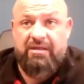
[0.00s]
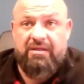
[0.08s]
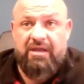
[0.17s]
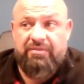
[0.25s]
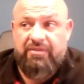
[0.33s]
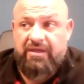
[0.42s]
And
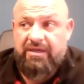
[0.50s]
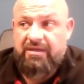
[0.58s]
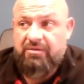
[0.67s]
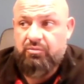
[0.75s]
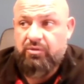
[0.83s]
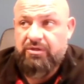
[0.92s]
I think
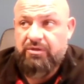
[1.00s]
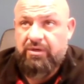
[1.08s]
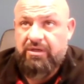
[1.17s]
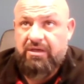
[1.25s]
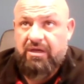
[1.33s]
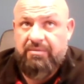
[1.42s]
when you, we
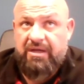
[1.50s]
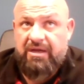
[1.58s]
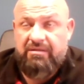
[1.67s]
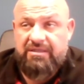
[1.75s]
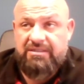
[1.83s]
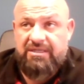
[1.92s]
come down to
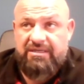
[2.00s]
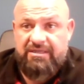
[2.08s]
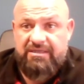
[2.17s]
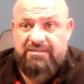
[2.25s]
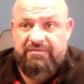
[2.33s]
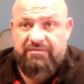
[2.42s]
these ideas
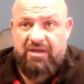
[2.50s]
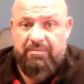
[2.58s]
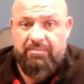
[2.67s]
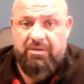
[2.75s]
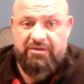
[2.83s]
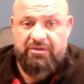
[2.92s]
of not
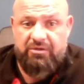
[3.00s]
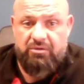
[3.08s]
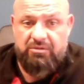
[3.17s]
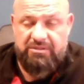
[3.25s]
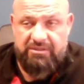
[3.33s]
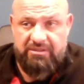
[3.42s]
plugging your holes,
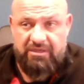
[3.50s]
and